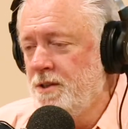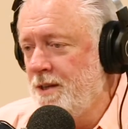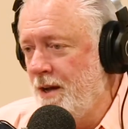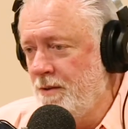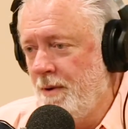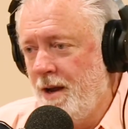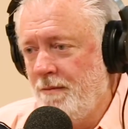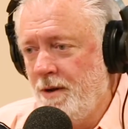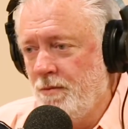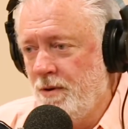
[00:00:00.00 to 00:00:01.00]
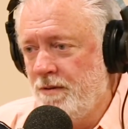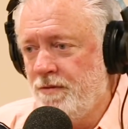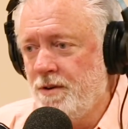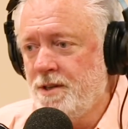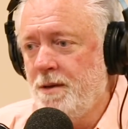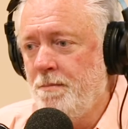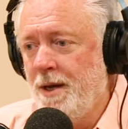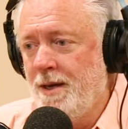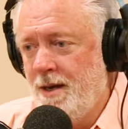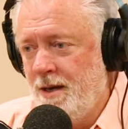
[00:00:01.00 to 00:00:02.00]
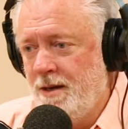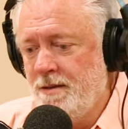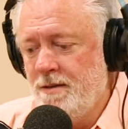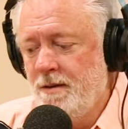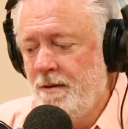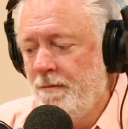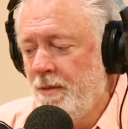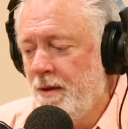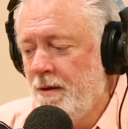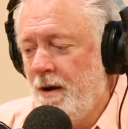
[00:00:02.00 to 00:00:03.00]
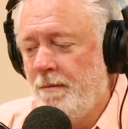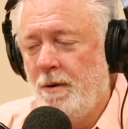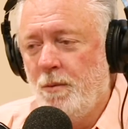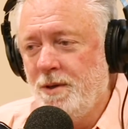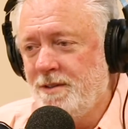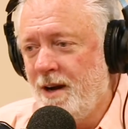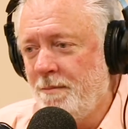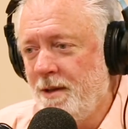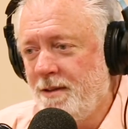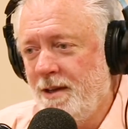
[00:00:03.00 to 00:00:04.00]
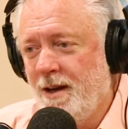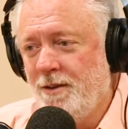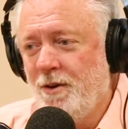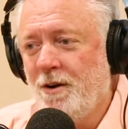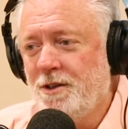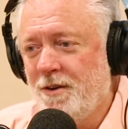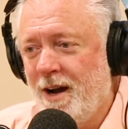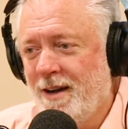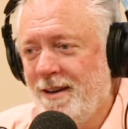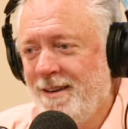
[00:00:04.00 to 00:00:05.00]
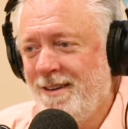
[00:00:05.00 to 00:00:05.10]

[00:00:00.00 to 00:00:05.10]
is south of Miami, one of the first big keys. I remember we stopped at the dog track.